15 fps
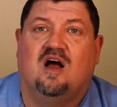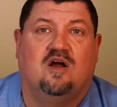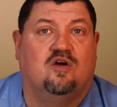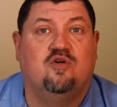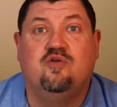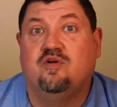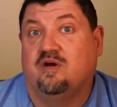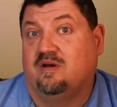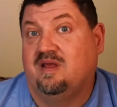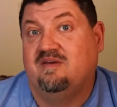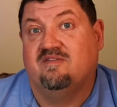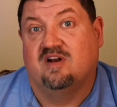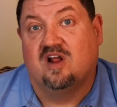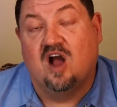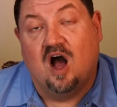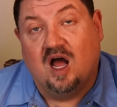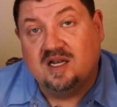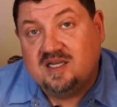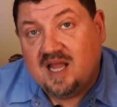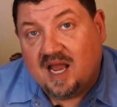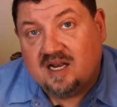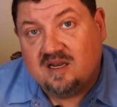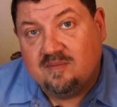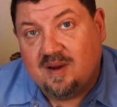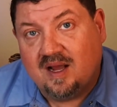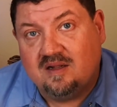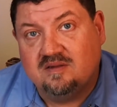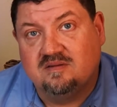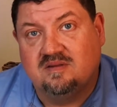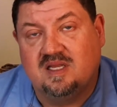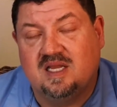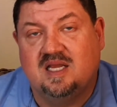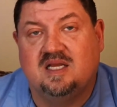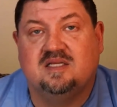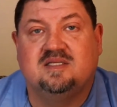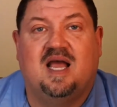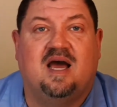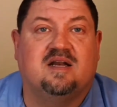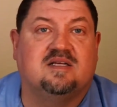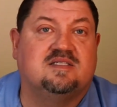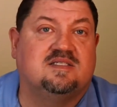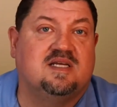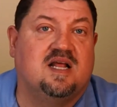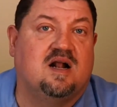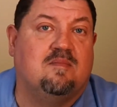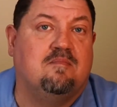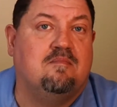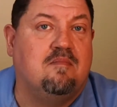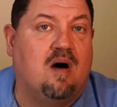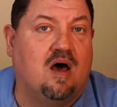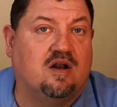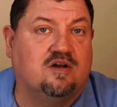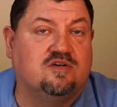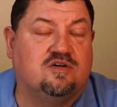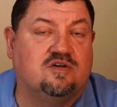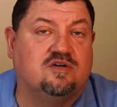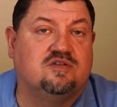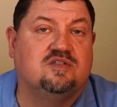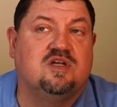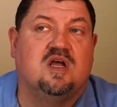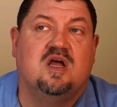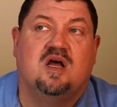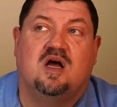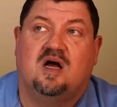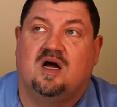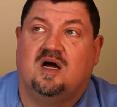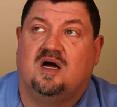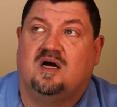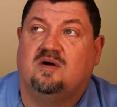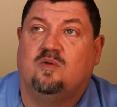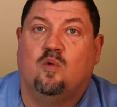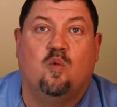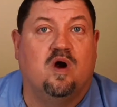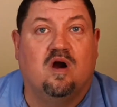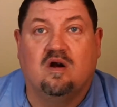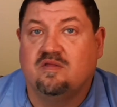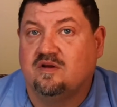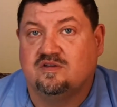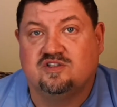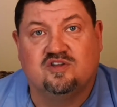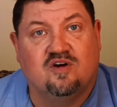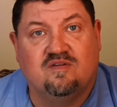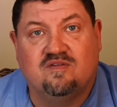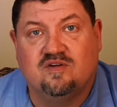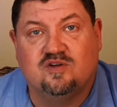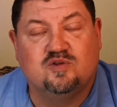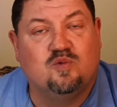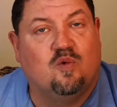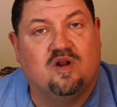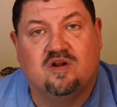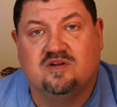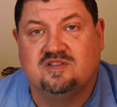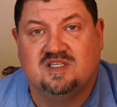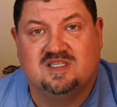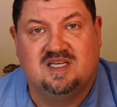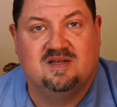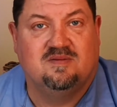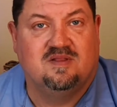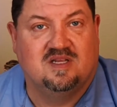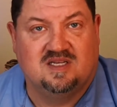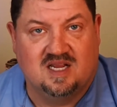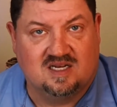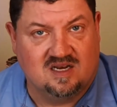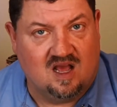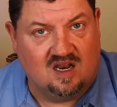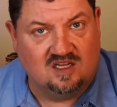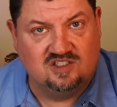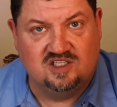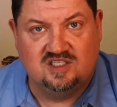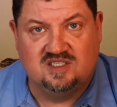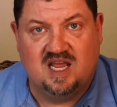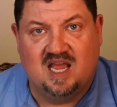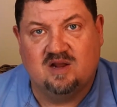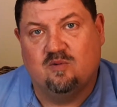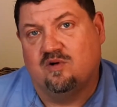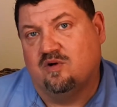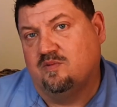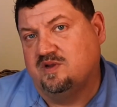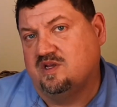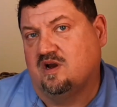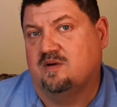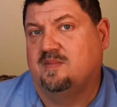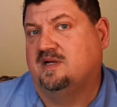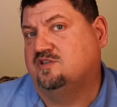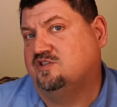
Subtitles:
who to even contact about things, how to set up monitors, where are the servers, what is the technology stack, what are we talking about,